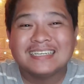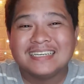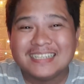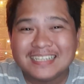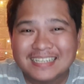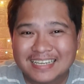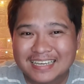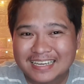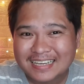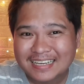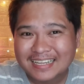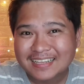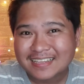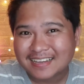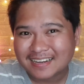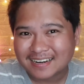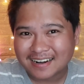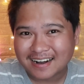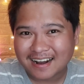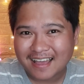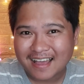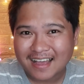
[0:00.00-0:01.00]
Hindi
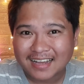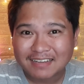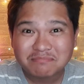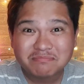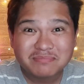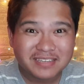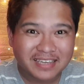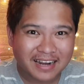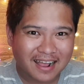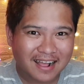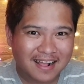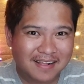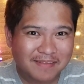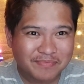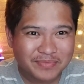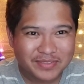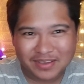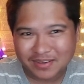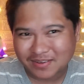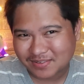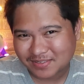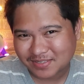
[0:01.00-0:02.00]
Tanrab Krab
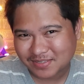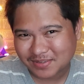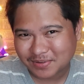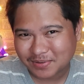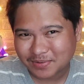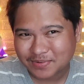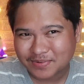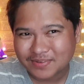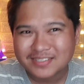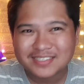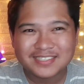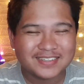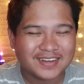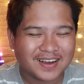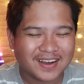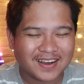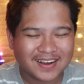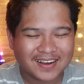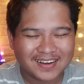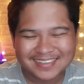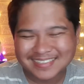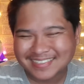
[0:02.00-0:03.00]
Kosu
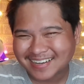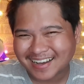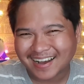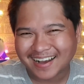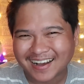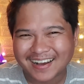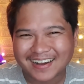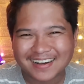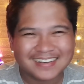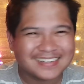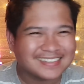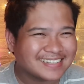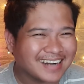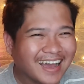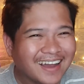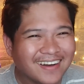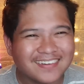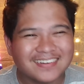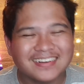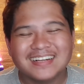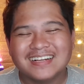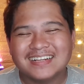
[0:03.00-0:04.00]
Jong Kong
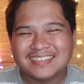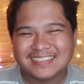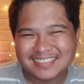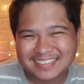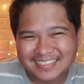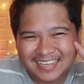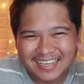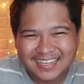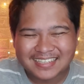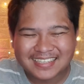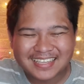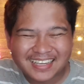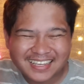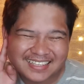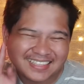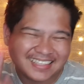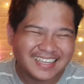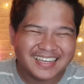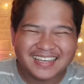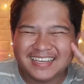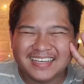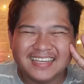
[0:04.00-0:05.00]
Rao. Ding
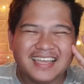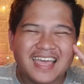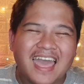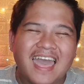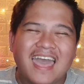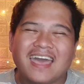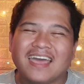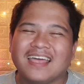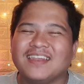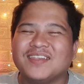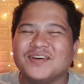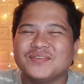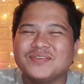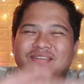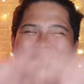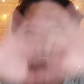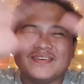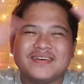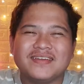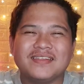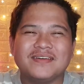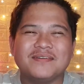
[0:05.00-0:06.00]
ding ding. Hello,
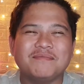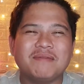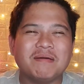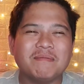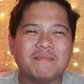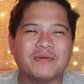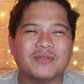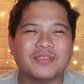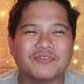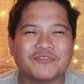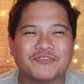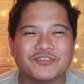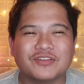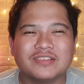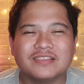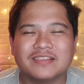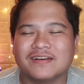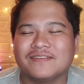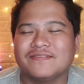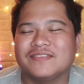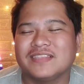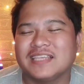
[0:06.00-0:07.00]
hello, hello, my beautiful
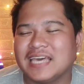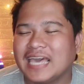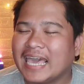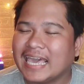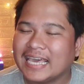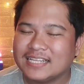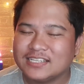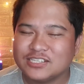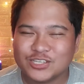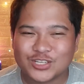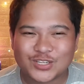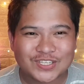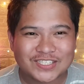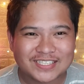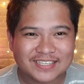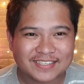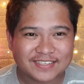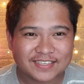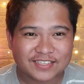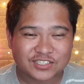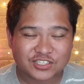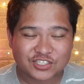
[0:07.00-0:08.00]
lovely angels.
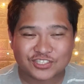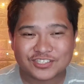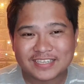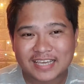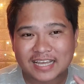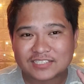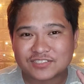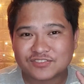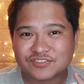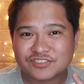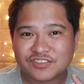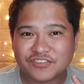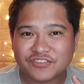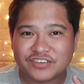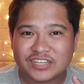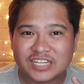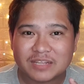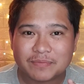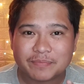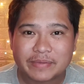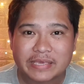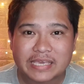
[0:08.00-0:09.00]
This is Jet from the
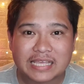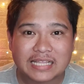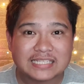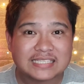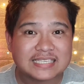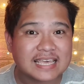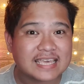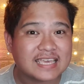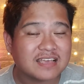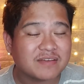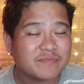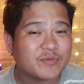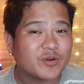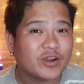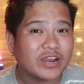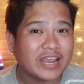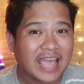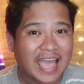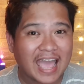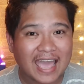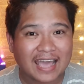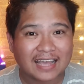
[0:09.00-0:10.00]
Philippines. I am a
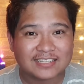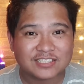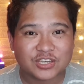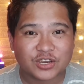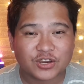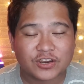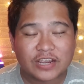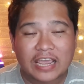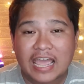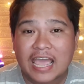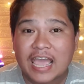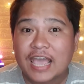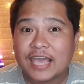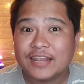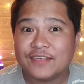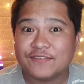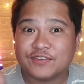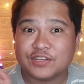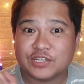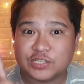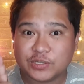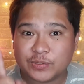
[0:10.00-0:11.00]
reactor.
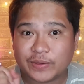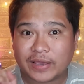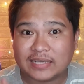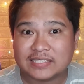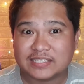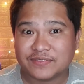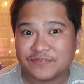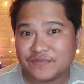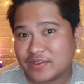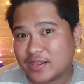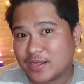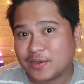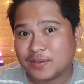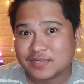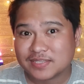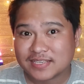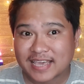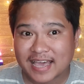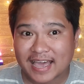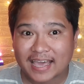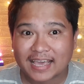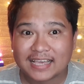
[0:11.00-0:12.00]
And if you do have some
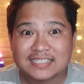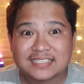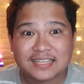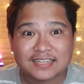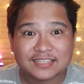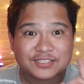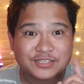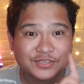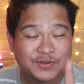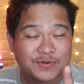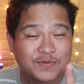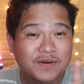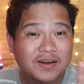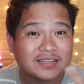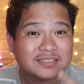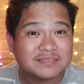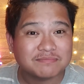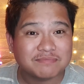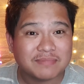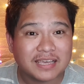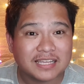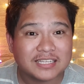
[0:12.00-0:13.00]
videos, guys, that you
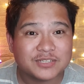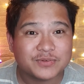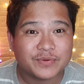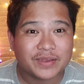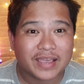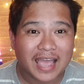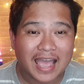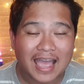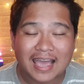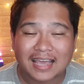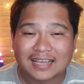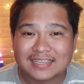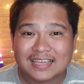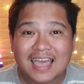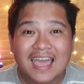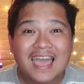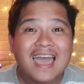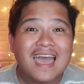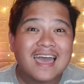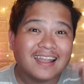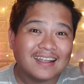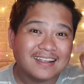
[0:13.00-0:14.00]
want me to react,
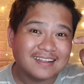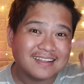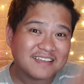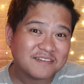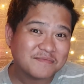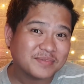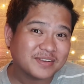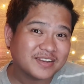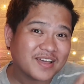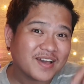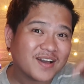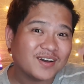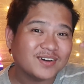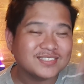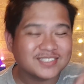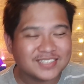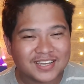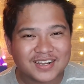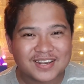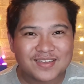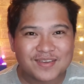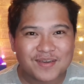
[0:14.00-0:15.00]
let me know
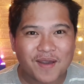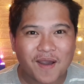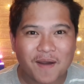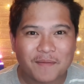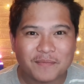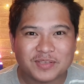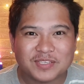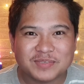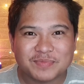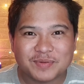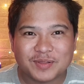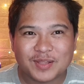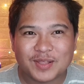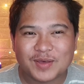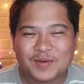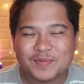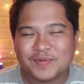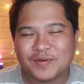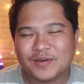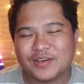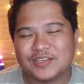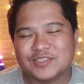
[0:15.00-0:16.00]
down in the comments
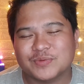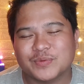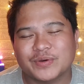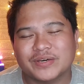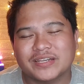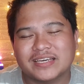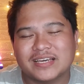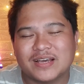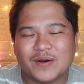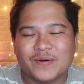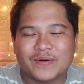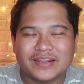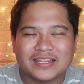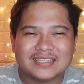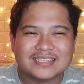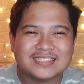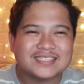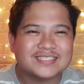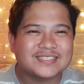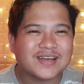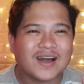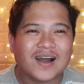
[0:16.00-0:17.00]
below because we're gonna go ahead
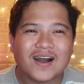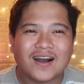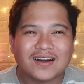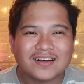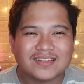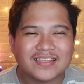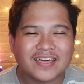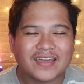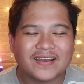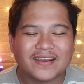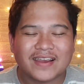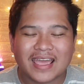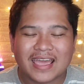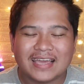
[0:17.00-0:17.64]
and talk there.